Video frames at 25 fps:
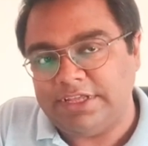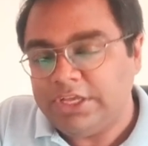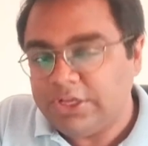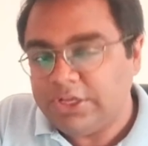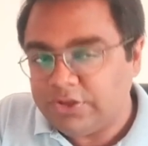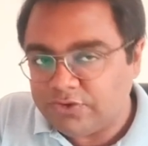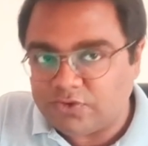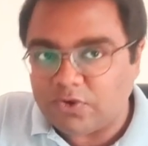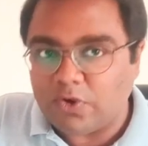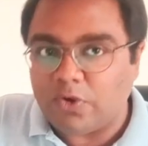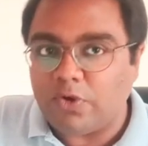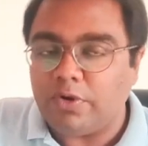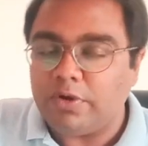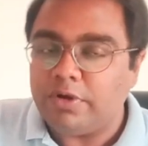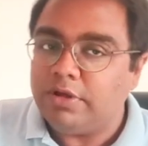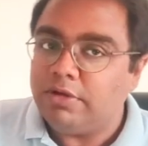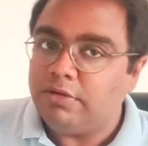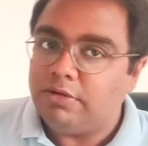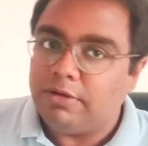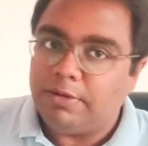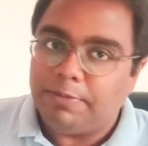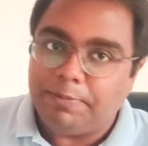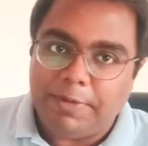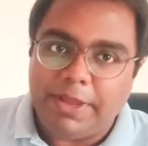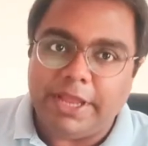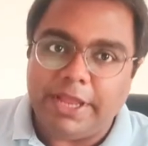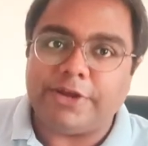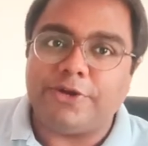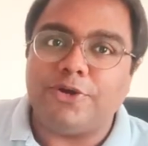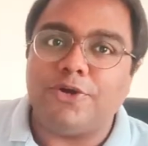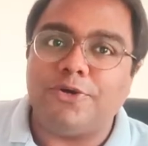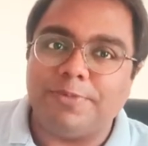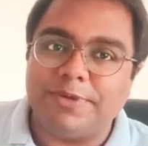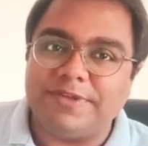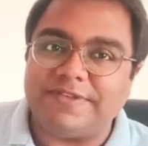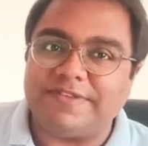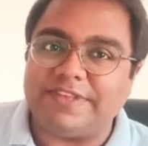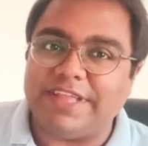So, make no
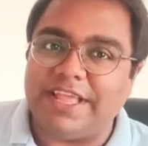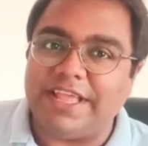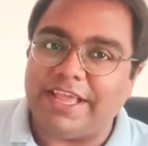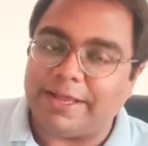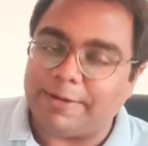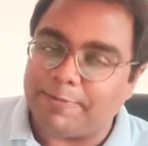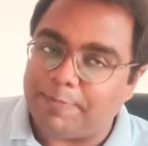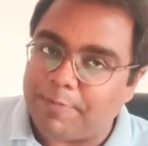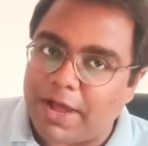mistake,